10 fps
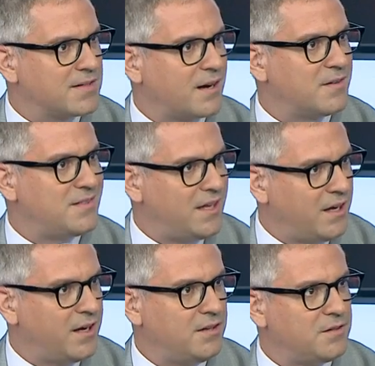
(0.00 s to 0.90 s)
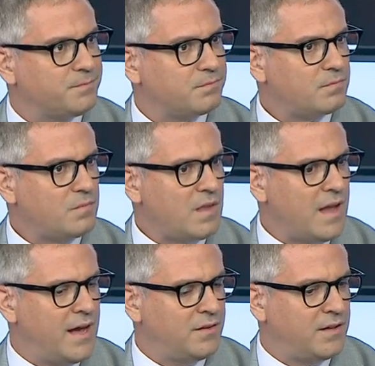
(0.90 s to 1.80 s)
are seeing it.
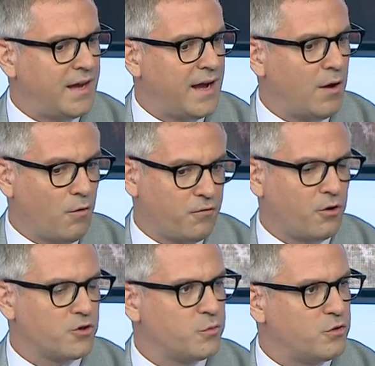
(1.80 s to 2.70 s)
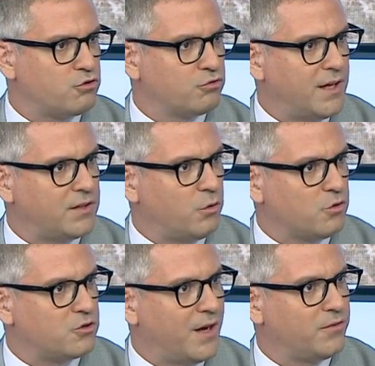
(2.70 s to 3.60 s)
And of course, we should not
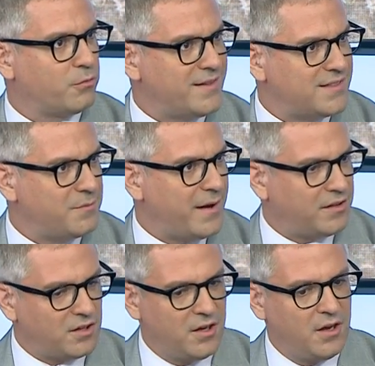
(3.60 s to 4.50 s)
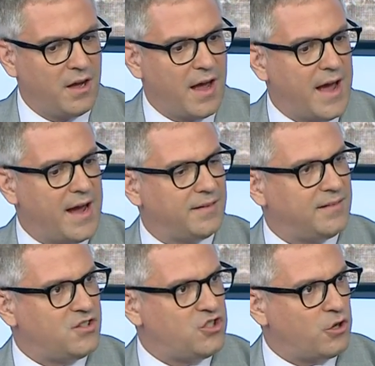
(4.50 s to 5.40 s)
also underestimate
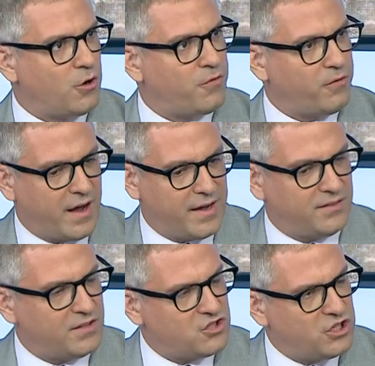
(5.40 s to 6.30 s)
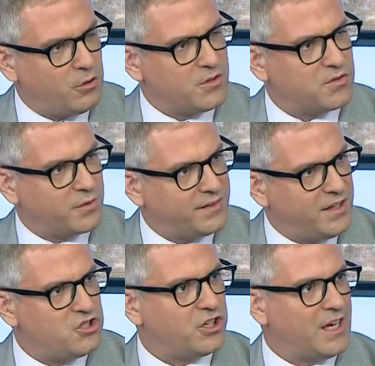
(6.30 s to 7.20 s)
the
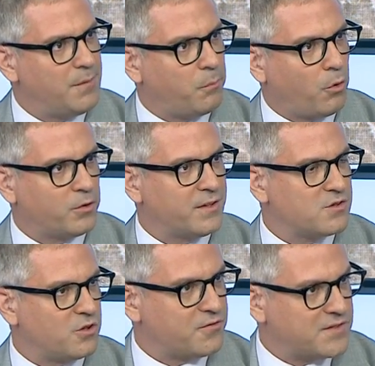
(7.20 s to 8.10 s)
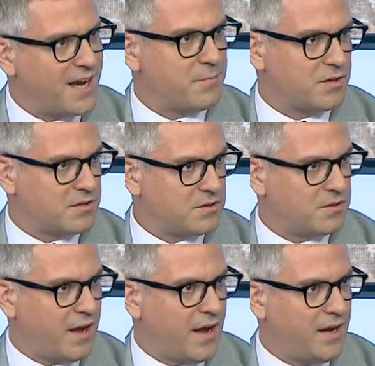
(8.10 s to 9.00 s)
geostrategic importance
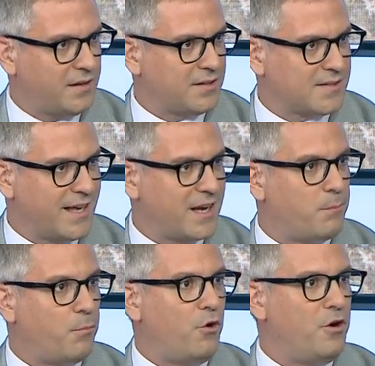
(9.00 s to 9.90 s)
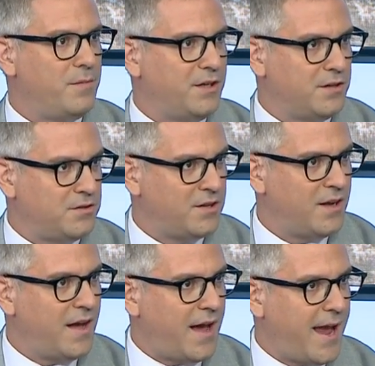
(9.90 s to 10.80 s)
Cyprus. It is like a permanent
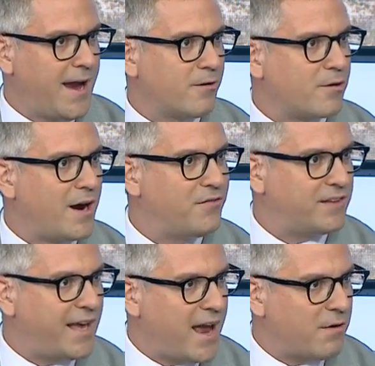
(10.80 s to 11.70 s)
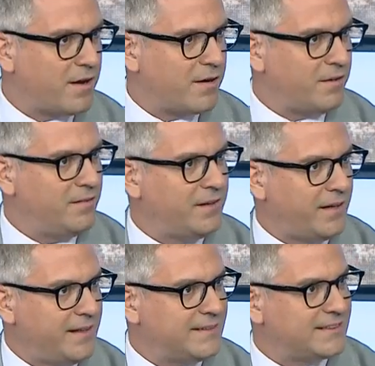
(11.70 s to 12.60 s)
aircraft carrier in the
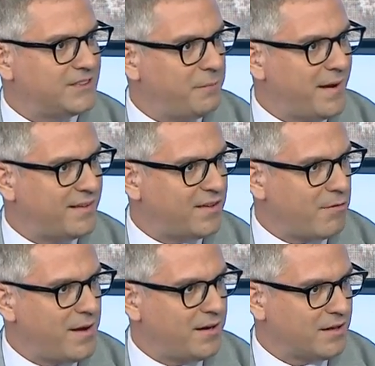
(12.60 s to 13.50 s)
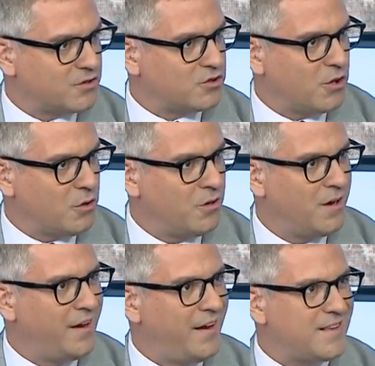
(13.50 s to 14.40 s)
eastern Mediterranean. So
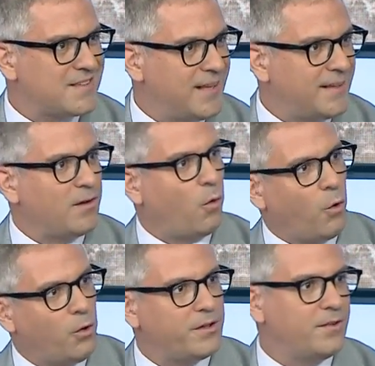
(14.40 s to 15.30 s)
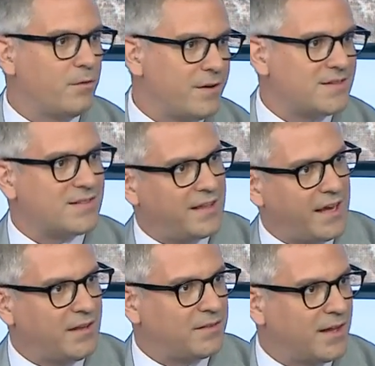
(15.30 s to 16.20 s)
it's not an ordinary
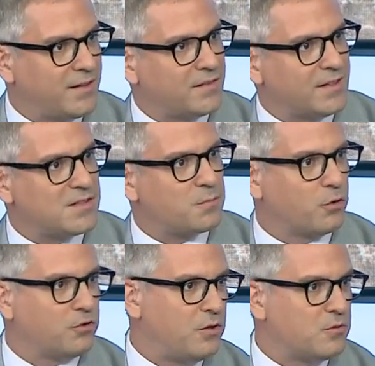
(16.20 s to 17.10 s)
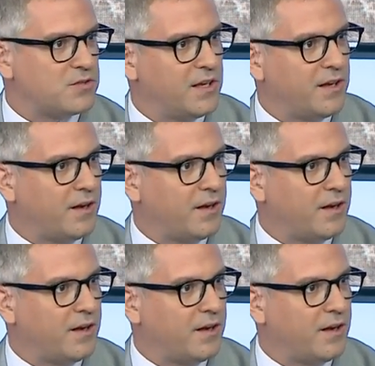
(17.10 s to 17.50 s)
state that it is producing